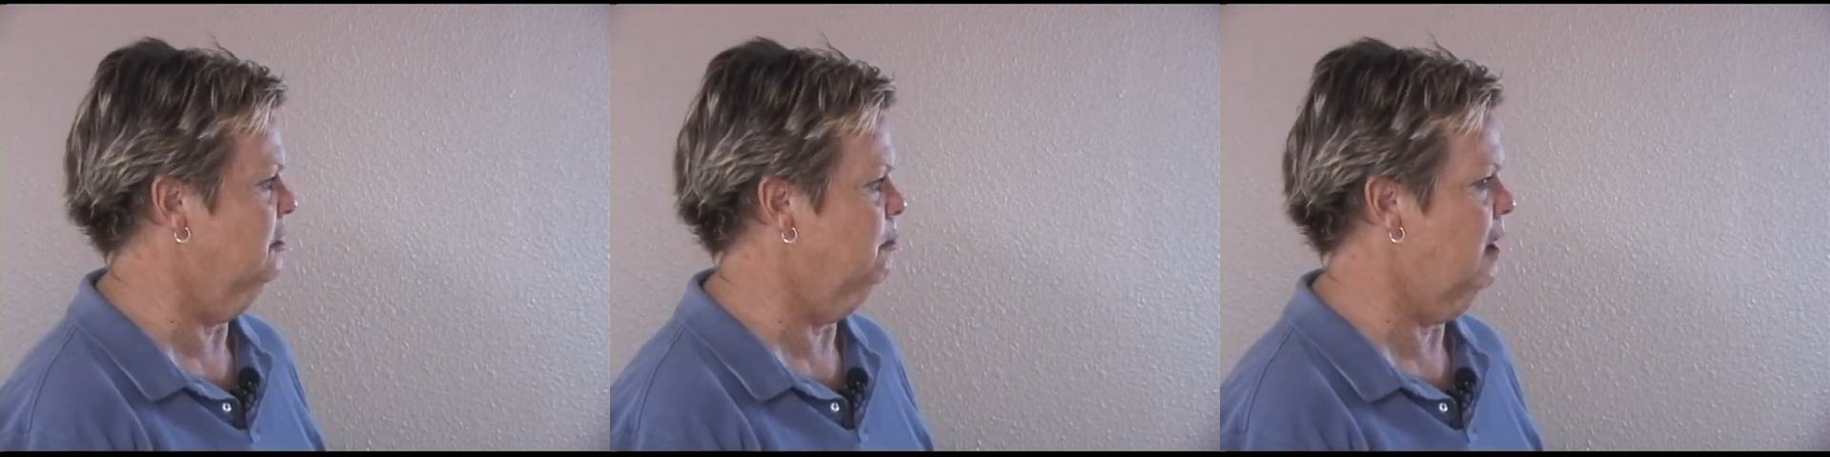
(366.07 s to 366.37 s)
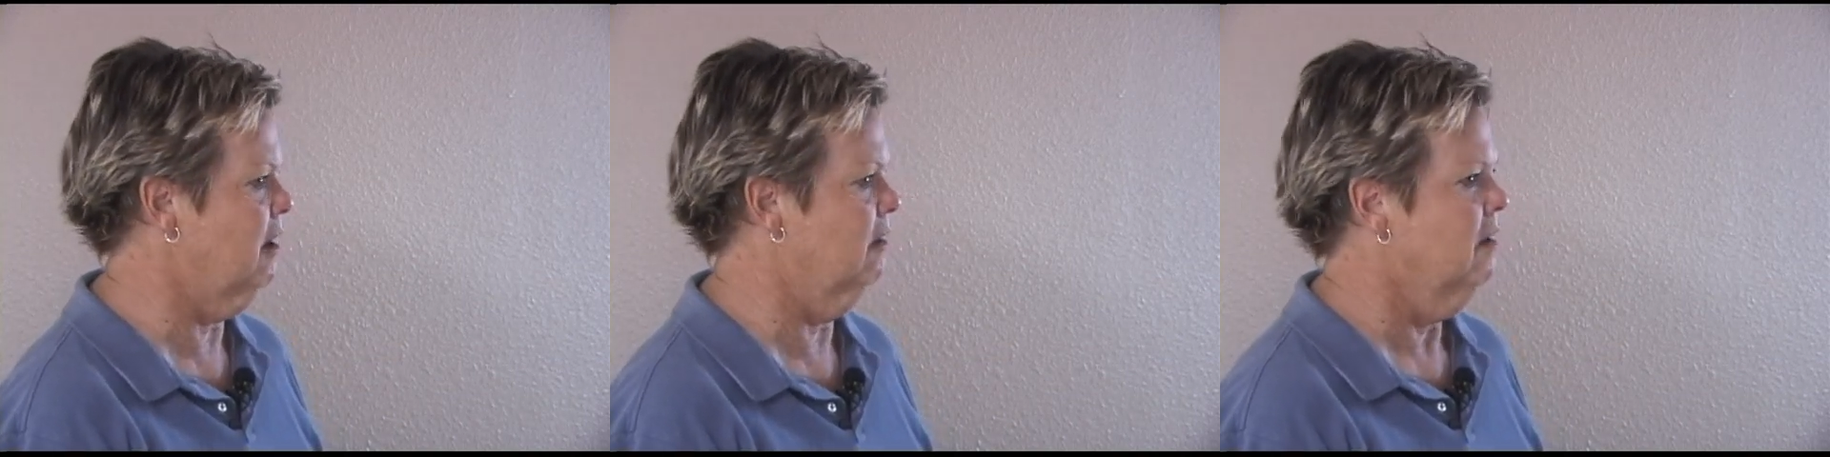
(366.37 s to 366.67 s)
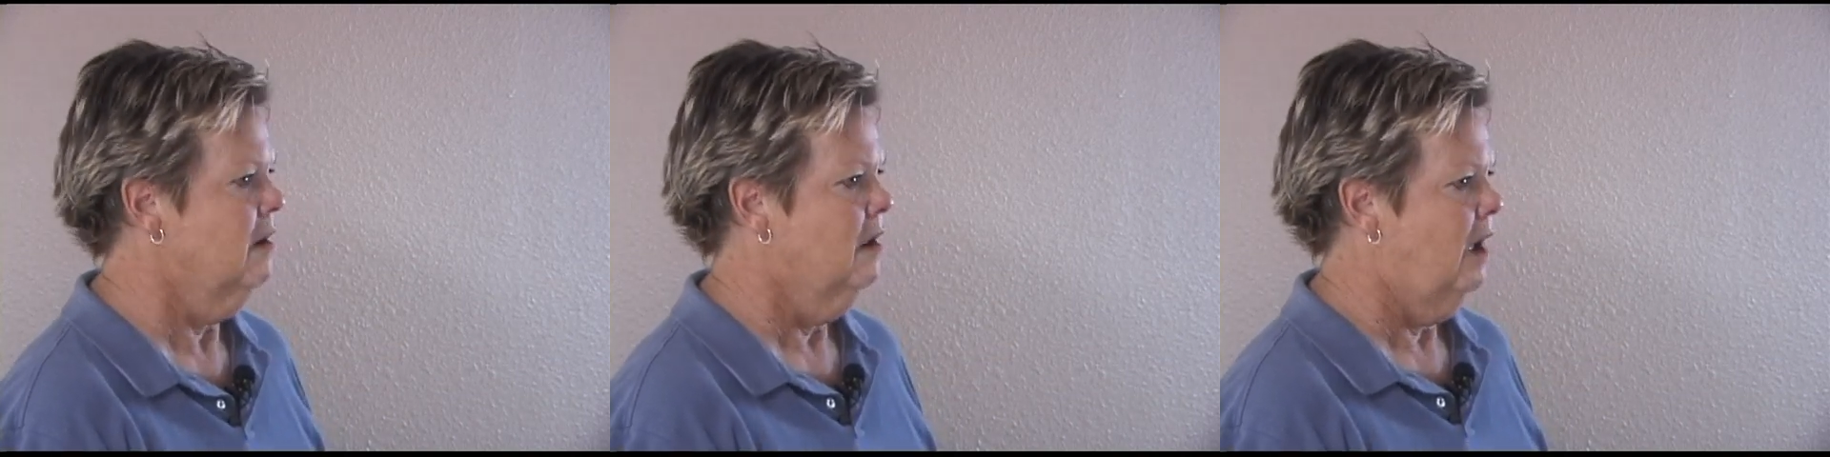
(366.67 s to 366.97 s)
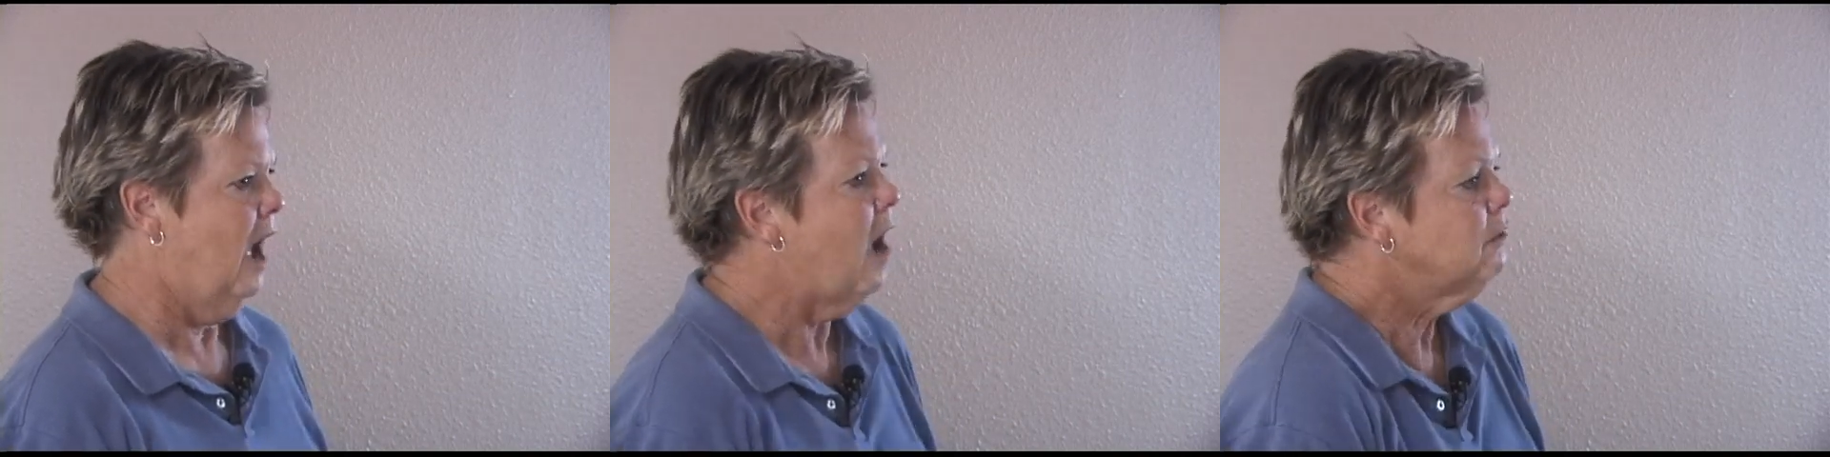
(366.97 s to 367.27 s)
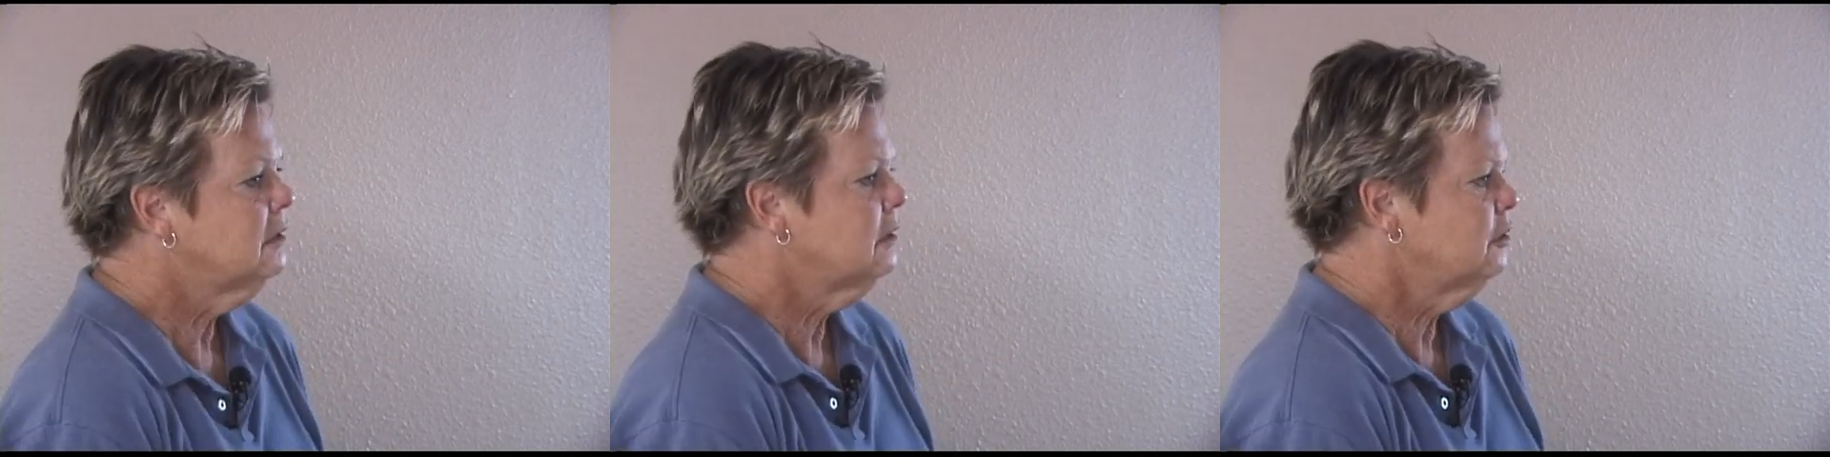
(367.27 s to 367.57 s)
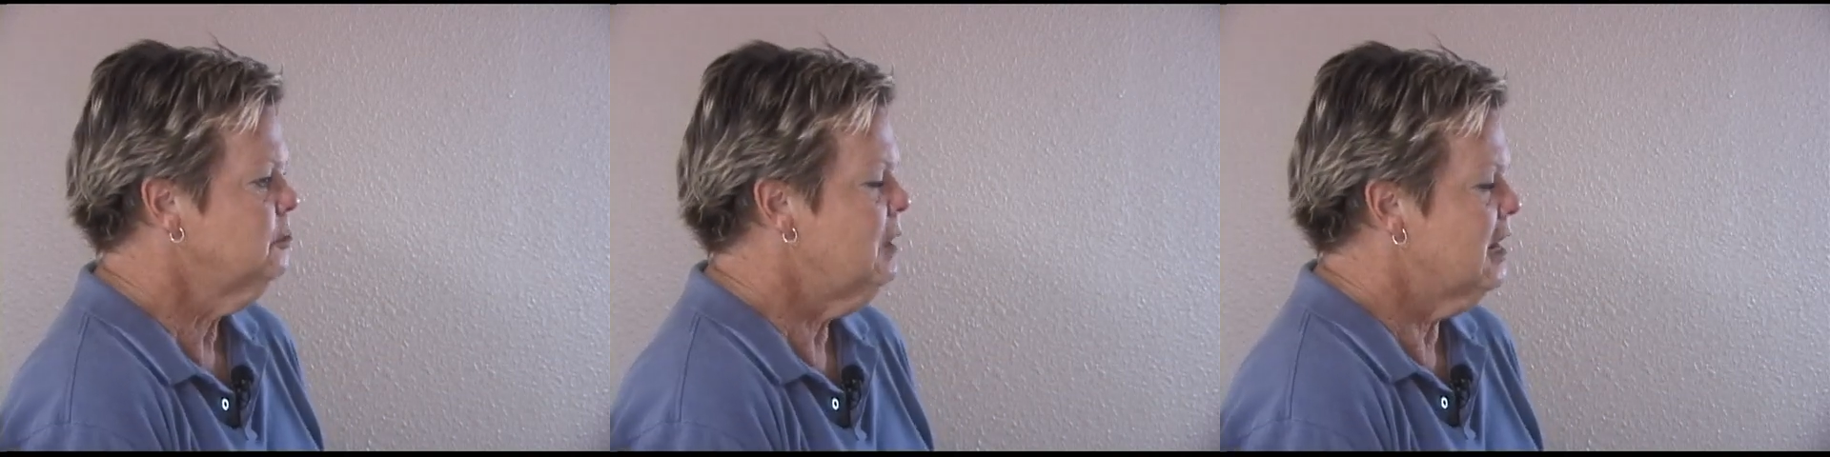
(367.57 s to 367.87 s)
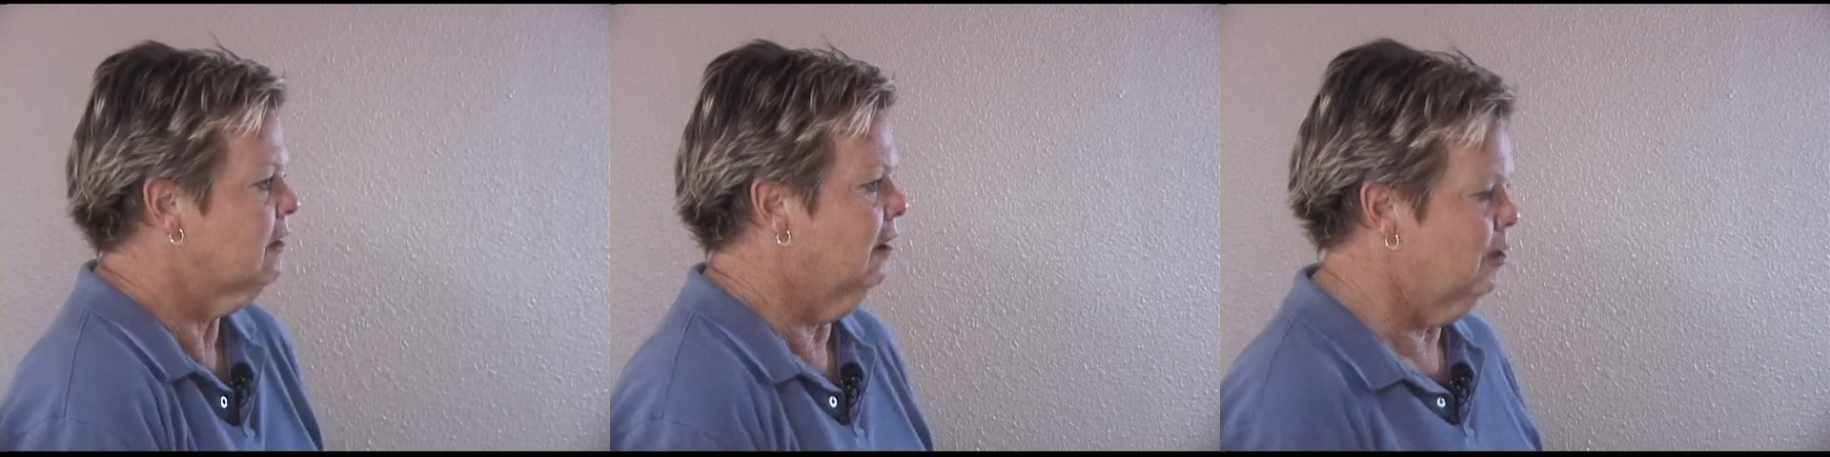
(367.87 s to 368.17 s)
so no matter how little you
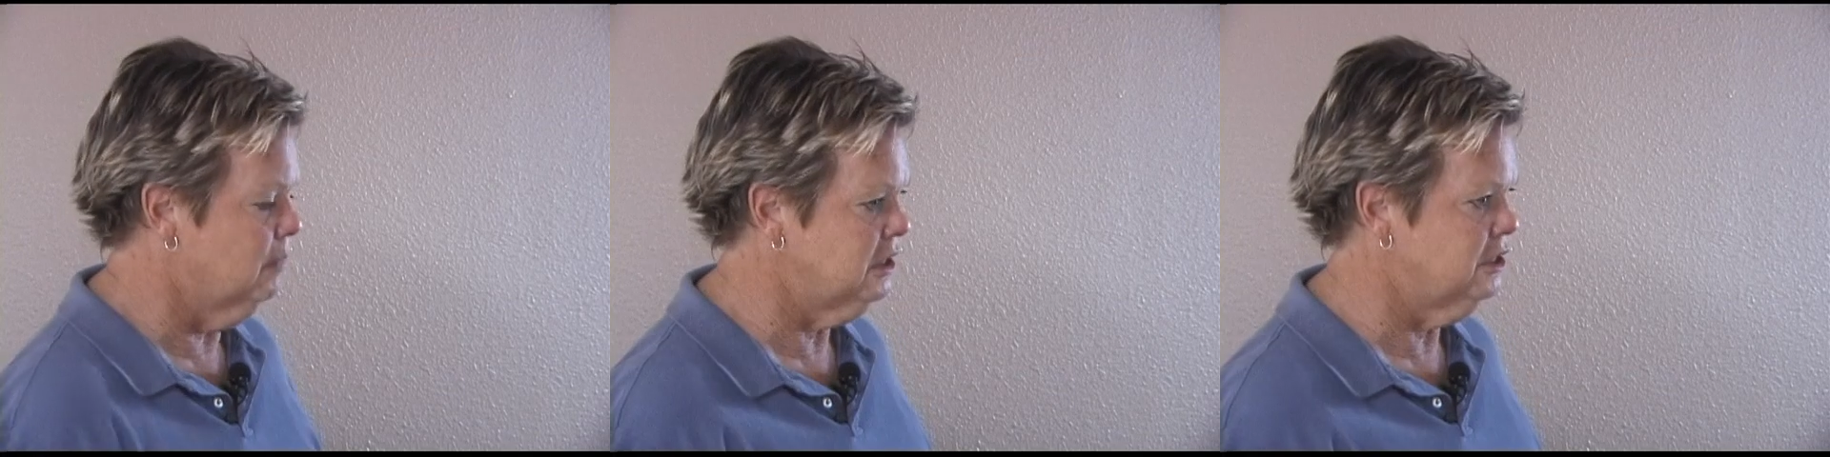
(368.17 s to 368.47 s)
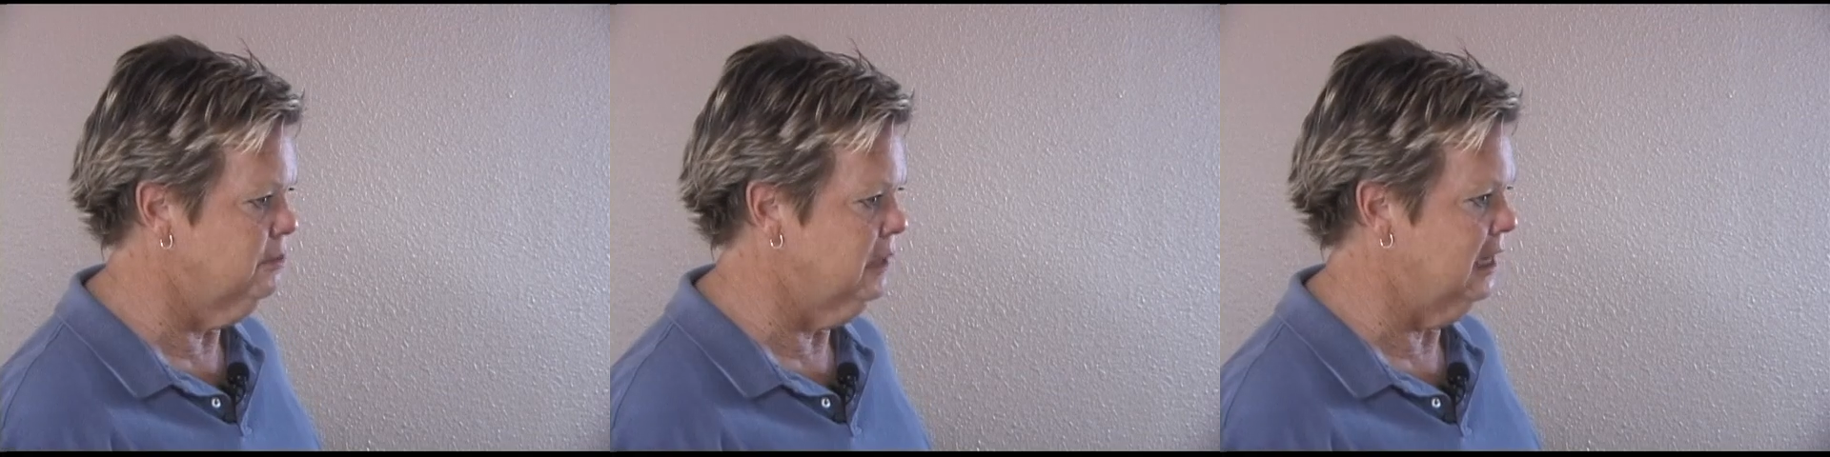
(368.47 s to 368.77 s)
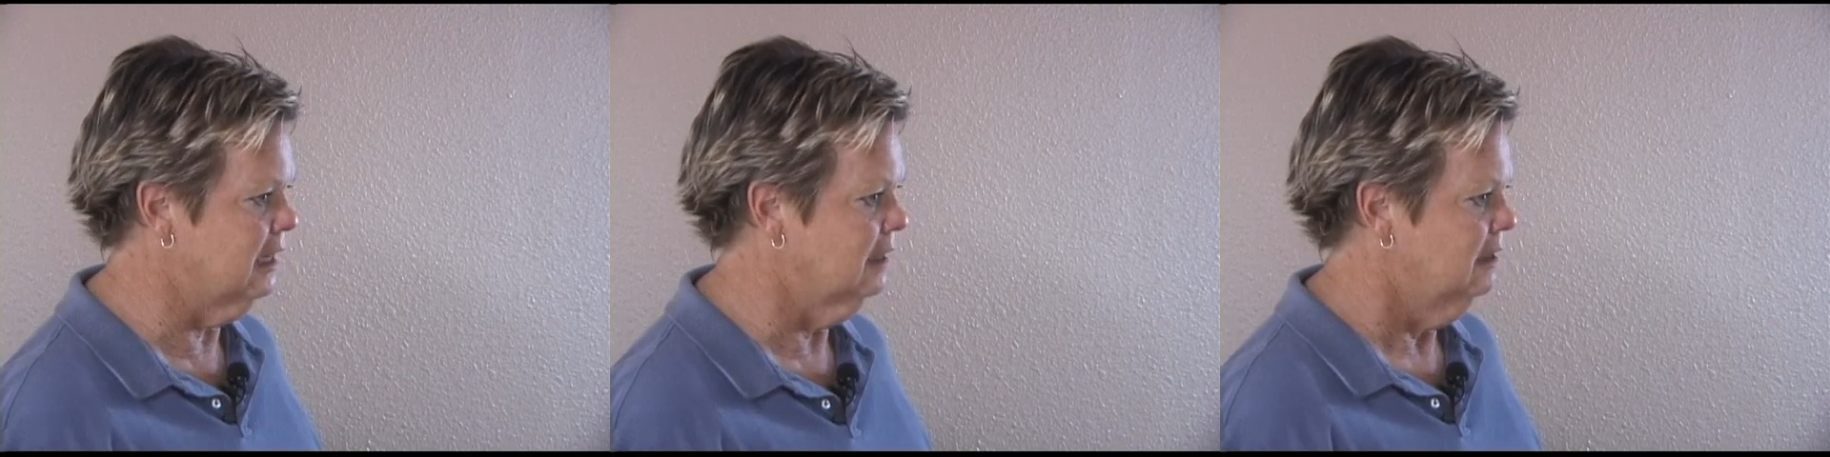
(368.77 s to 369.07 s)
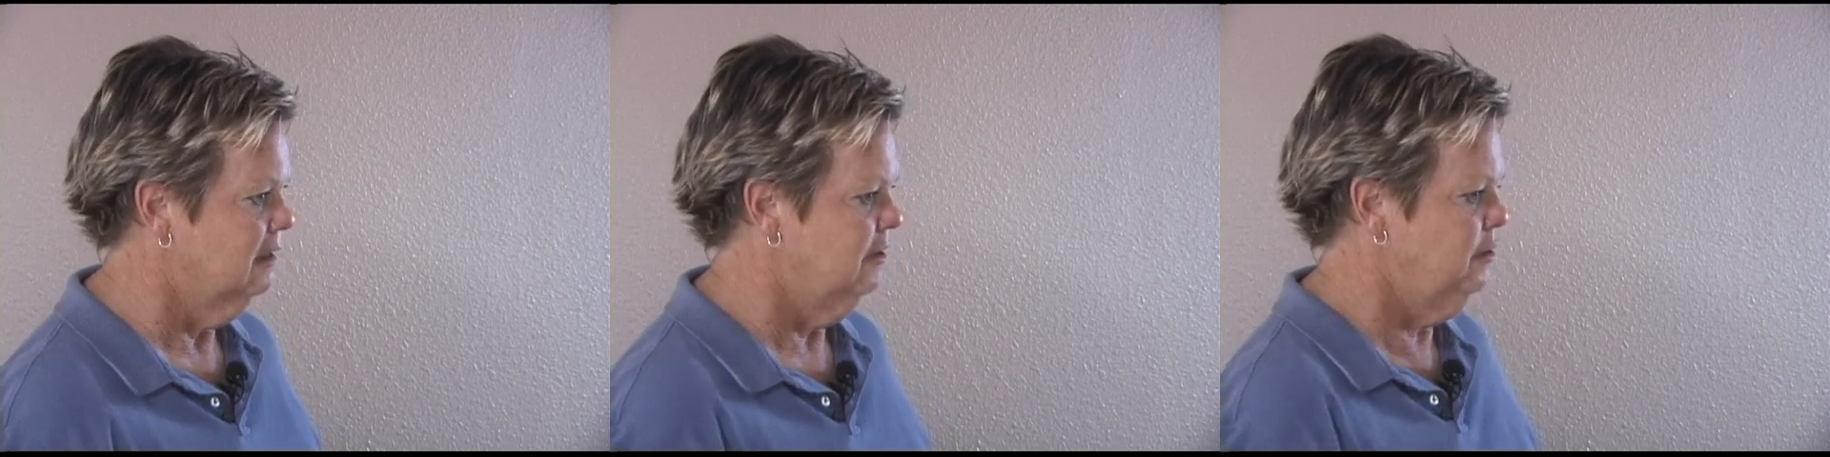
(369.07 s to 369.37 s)
make or how much you make,